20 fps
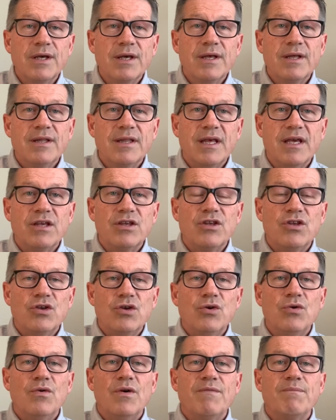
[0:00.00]
that
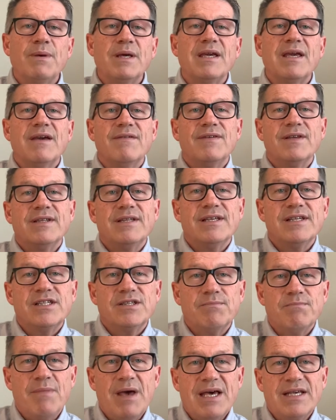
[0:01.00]
you have been given this
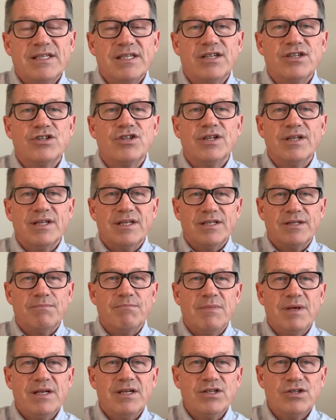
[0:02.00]
message and this
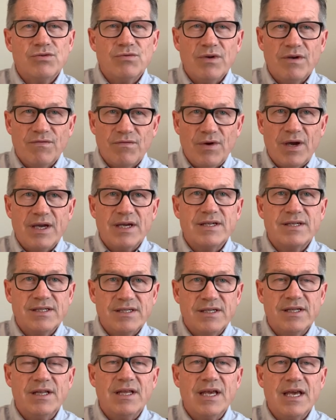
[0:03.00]
ministry of
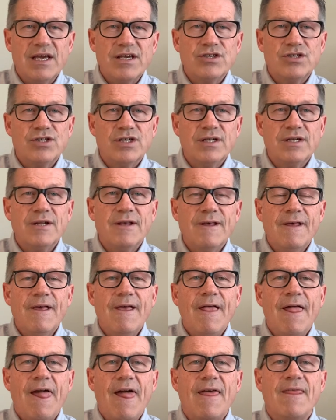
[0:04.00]
reconciliation,
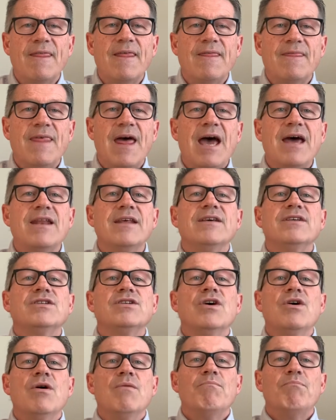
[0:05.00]
and that that
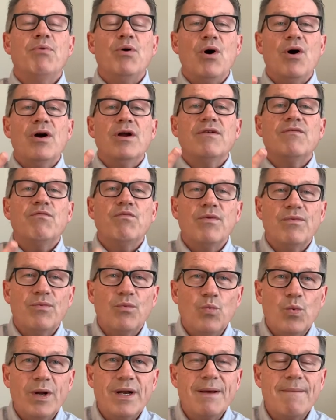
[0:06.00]
is part of
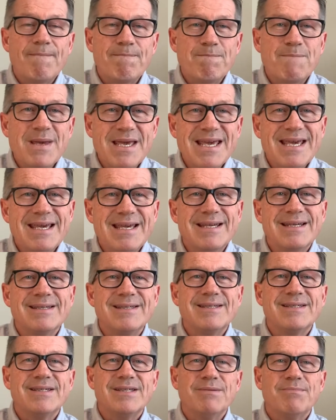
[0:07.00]
what it
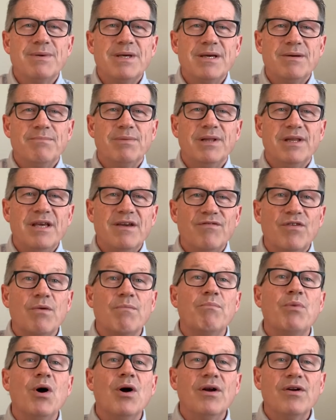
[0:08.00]
means to be a believer
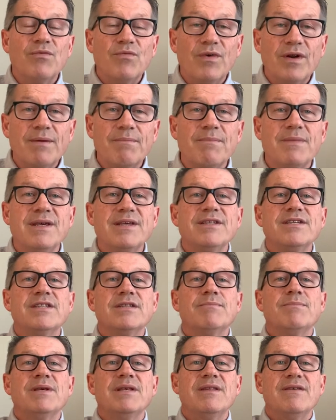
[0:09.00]
and part of what it means to
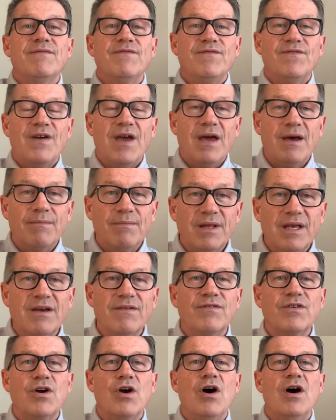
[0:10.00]
be the family
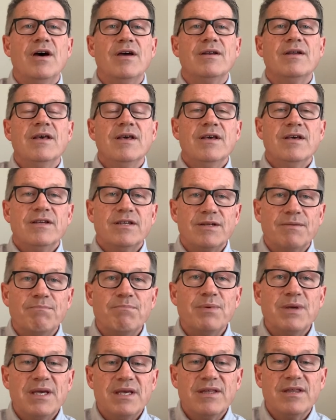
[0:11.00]
of God, to
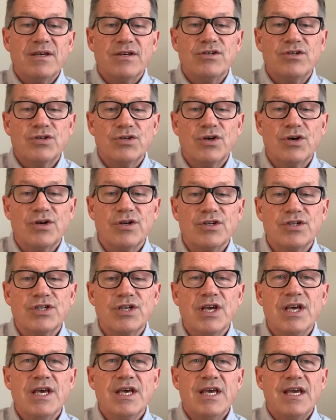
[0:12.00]
be the church.
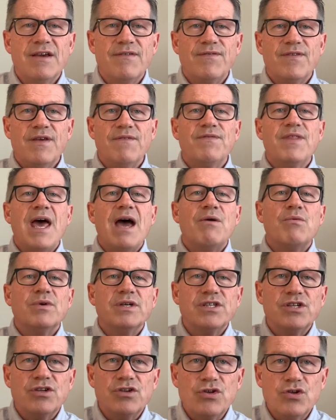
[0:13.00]
If that
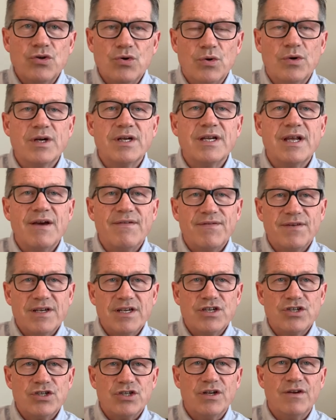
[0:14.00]
wasn't your
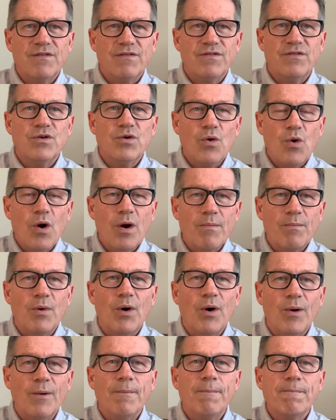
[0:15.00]
definition of
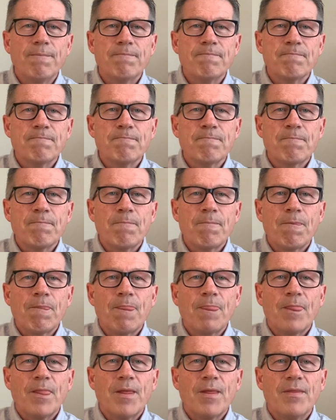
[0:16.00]
normal,
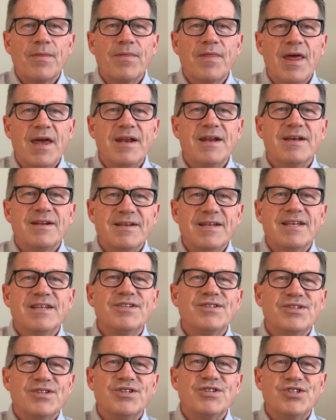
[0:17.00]
then it needs
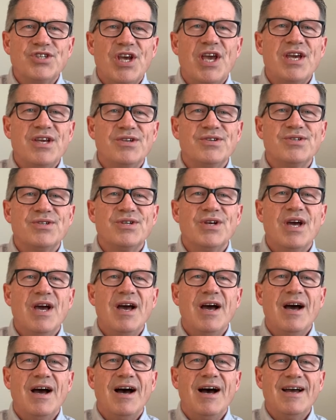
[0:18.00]
to change.
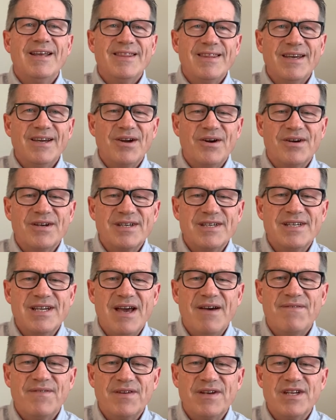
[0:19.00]
I think our
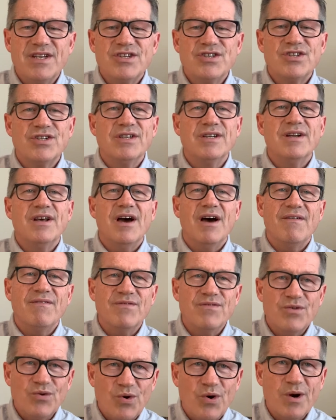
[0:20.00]
definition of
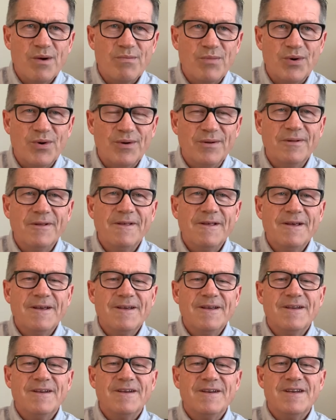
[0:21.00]
normal
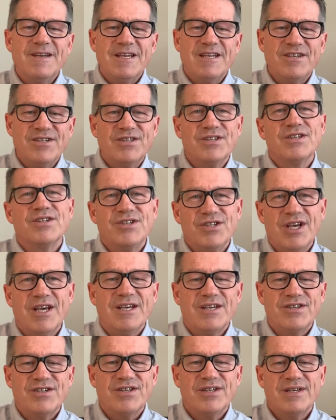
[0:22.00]
needs to change.